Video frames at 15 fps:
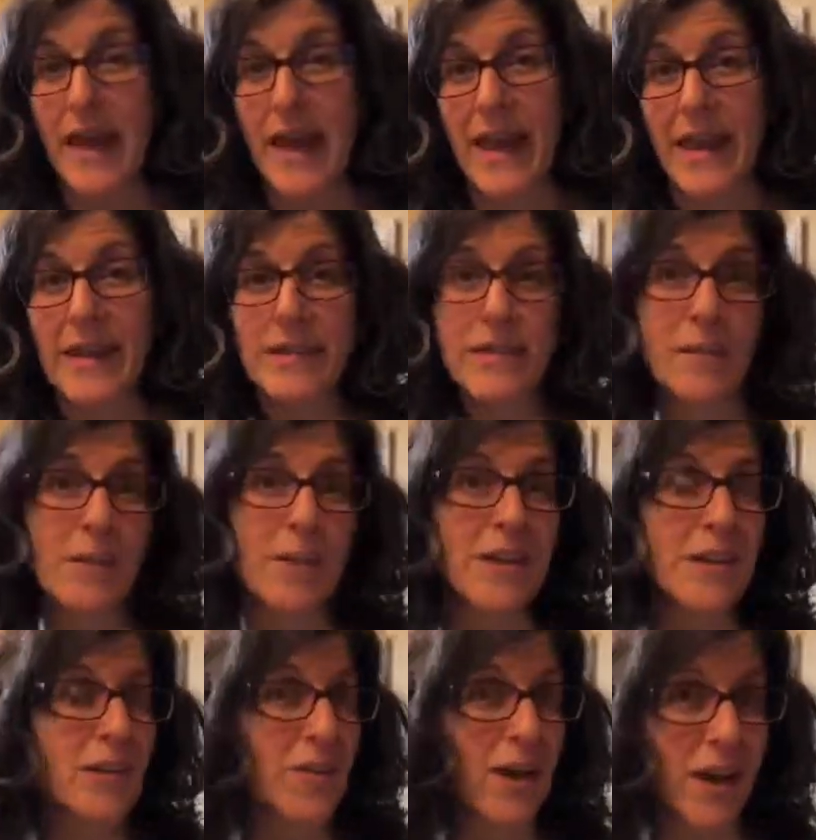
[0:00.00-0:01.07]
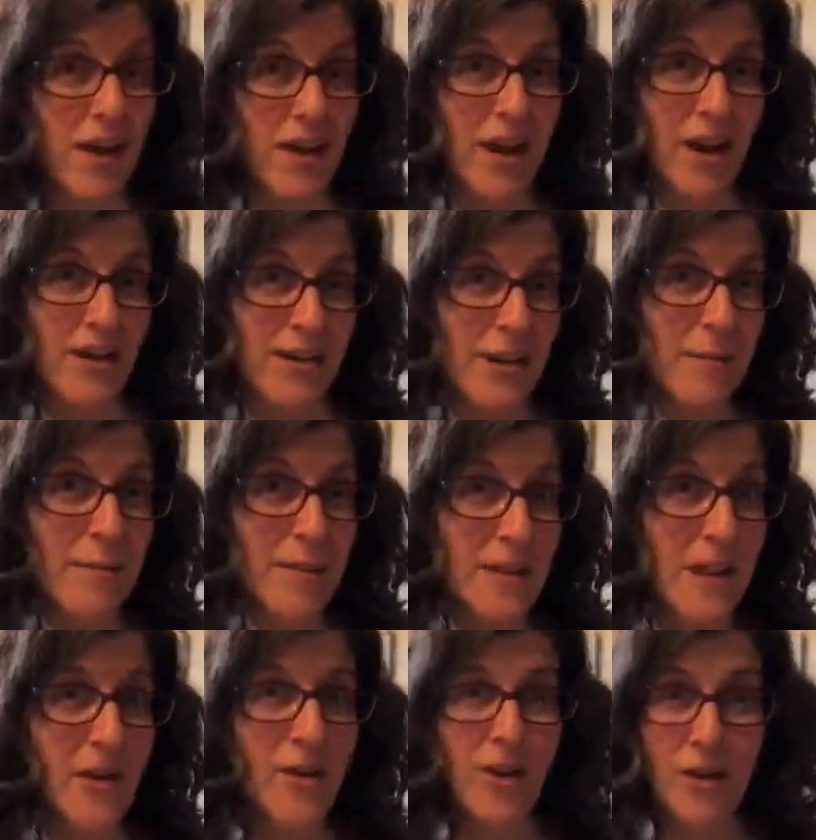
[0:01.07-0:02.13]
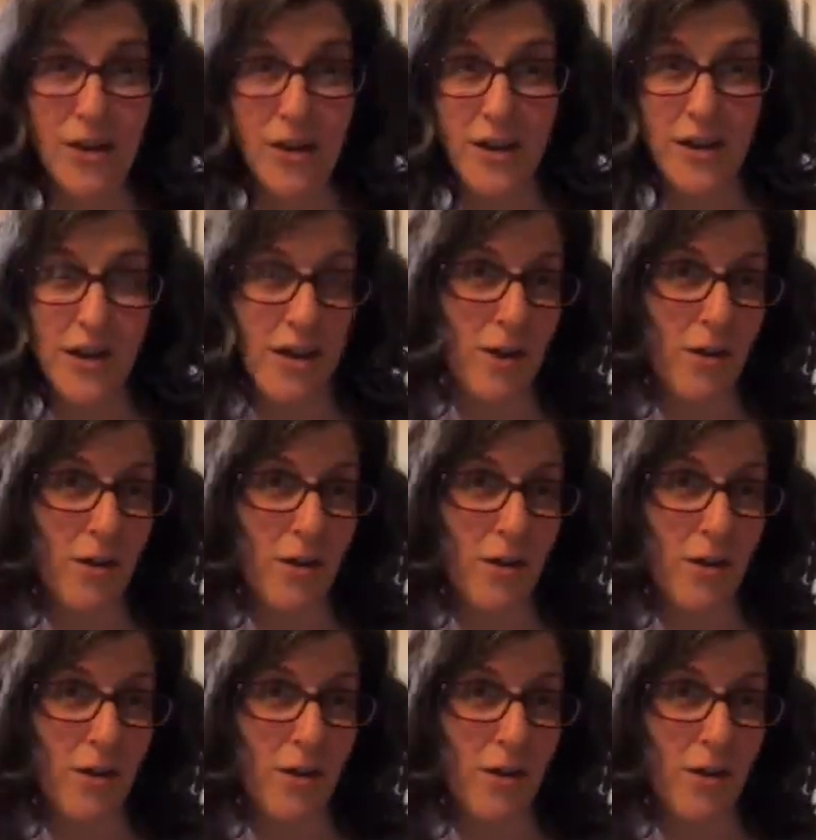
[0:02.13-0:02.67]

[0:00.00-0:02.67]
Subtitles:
and some additional hair care tips that are good,